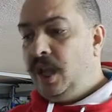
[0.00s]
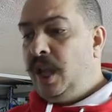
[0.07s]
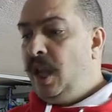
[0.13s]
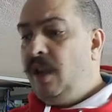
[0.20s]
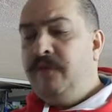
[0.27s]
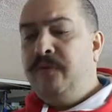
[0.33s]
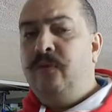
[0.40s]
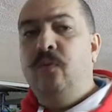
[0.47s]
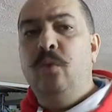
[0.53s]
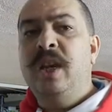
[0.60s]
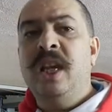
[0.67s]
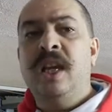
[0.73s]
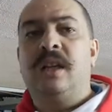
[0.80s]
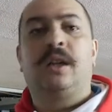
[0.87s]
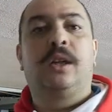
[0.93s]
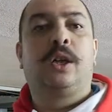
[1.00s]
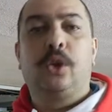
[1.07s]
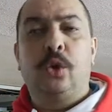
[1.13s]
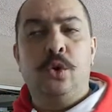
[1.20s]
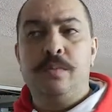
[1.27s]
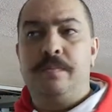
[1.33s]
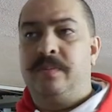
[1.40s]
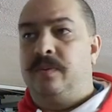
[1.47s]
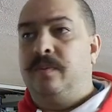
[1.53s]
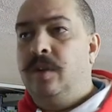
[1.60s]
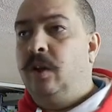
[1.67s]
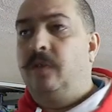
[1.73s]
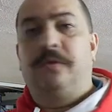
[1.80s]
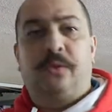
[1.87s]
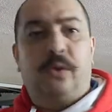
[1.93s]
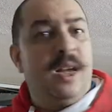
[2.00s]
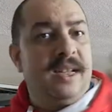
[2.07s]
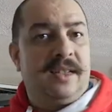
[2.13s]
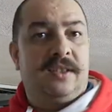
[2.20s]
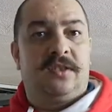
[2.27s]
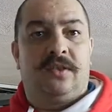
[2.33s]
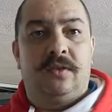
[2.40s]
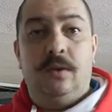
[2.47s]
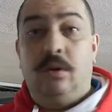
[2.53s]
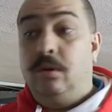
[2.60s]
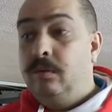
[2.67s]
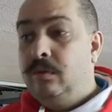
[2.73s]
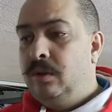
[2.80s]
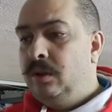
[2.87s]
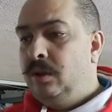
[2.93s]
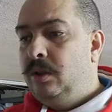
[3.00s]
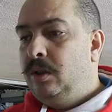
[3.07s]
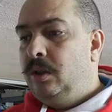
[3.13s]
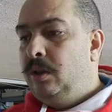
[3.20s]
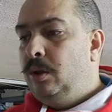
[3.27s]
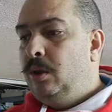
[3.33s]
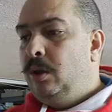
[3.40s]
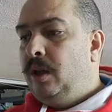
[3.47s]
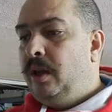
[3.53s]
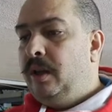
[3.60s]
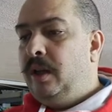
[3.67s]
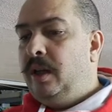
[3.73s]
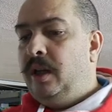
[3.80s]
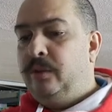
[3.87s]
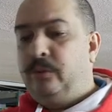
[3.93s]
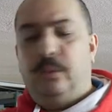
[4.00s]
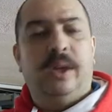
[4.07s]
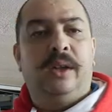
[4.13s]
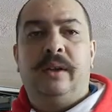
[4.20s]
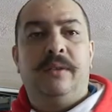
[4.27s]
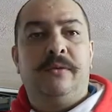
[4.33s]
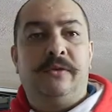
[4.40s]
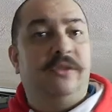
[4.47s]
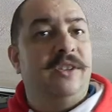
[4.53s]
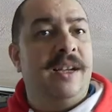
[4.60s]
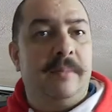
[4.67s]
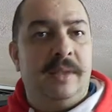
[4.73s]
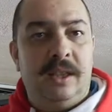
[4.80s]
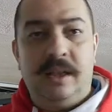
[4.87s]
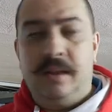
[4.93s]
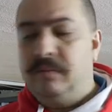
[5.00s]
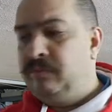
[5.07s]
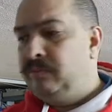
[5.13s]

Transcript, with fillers: If we are a group of friends, if we are in family,